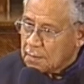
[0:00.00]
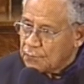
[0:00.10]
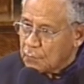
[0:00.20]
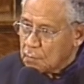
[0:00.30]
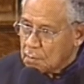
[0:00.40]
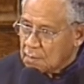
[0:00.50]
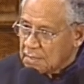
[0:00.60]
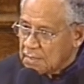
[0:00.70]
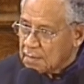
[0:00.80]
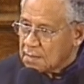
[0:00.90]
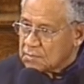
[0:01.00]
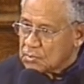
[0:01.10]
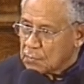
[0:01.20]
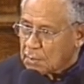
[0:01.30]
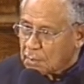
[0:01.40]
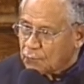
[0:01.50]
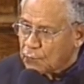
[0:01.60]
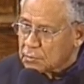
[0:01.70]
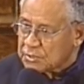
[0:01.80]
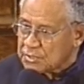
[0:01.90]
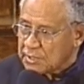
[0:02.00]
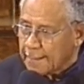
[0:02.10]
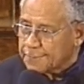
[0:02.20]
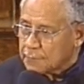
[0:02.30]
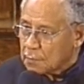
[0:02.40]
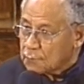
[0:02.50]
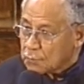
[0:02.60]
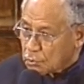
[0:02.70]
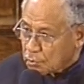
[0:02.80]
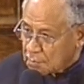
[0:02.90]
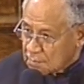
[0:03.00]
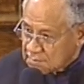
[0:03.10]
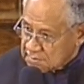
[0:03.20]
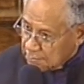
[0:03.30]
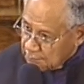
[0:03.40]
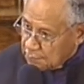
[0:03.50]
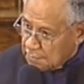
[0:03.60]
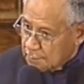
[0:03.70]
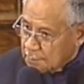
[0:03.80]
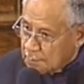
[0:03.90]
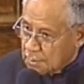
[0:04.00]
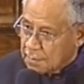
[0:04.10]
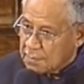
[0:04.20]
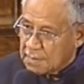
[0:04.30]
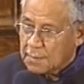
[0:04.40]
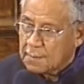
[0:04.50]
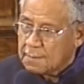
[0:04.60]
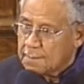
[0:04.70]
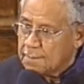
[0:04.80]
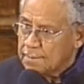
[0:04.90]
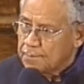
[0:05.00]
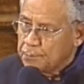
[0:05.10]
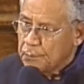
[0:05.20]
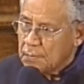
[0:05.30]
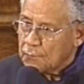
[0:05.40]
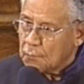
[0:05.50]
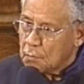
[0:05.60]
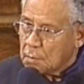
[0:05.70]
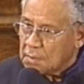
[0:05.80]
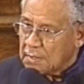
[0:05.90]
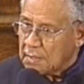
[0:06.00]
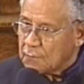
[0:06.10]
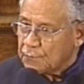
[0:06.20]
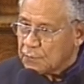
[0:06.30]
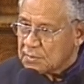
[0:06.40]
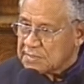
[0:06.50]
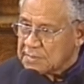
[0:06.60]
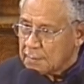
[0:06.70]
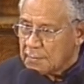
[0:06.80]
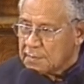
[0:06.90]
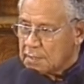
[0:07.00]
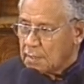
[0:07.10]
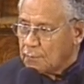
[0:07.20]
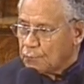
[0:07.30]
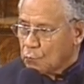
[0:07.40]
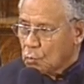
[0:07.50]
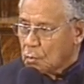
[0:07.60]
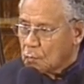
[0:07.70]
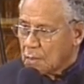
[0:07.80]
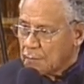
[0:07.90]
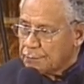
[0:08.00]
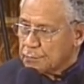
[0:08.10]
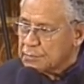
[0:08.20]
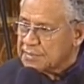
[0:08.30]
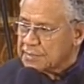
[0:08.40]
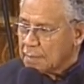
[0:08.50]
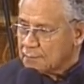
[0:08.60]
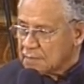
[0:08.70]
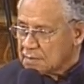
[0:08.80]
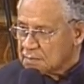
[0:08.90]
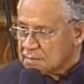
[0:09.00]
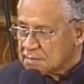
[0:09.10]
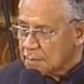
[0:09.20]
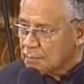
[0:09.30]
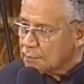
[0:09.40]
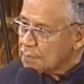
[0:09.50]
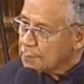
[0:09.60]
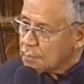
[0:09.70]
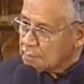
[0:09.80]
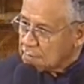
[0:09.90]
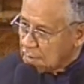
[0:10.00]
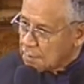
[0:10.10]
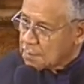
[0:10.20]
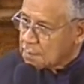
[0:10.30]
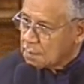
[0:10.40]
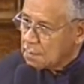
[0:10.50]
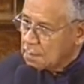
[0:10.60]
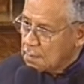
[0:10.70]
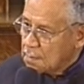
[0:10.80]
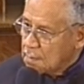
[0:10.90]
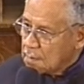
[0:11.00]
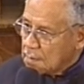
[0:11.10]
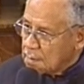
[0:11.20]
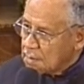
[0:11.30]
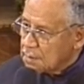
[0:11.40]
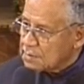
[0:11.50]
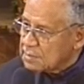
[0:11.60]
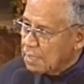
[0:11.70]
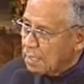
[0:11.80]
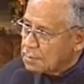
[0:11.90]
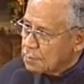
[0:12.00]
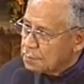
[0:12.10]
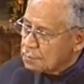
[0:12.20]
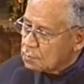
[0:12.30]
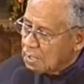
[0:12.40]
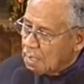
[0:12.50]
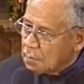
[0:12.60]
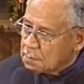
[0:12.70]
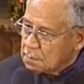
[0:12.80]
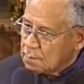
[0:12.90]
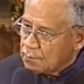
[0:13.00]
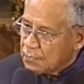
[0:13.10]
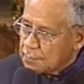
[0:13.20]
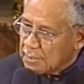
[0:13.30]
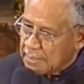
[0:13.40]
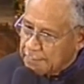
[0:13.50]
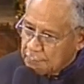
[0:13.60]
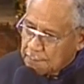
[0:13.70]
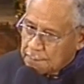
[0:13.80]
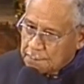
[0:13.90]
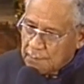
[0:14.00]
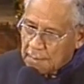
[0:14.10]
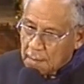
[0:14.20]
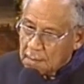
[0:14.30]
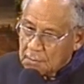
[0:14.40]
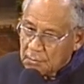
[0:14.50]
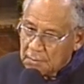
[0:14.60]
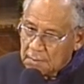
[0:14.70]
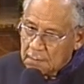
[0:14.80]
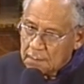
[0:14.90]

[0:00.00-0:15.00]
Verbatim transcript: If you look in the 21st chapter of Luke, some of them are there. If you look in 1 Timothy 4 1 through 7, some of them are there. And they are scattered throughout the Bible. Hallelujah.